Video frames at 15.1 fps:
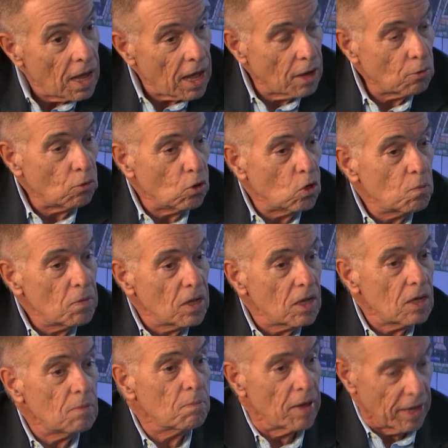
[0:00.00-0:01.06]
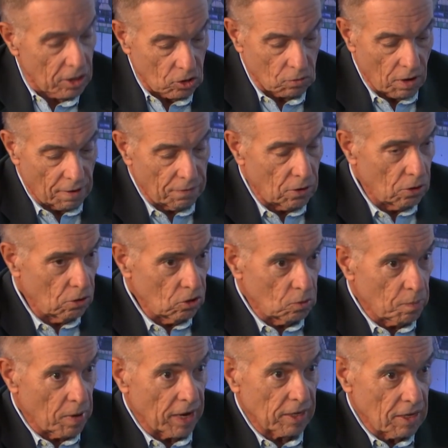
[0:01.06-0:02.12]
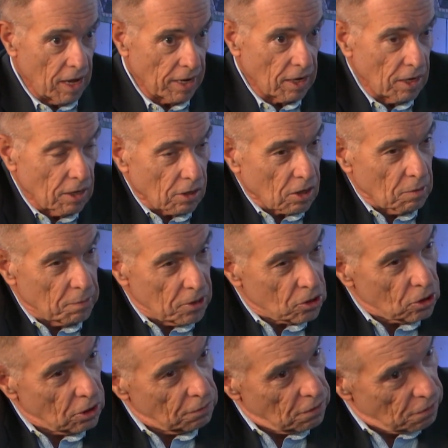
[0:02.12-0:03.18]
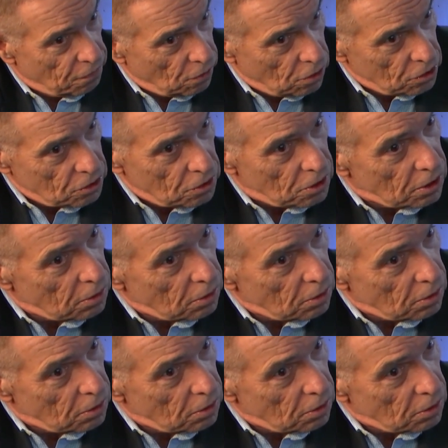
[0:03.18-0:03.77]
And Roomi makes revenues by taking a commission of the first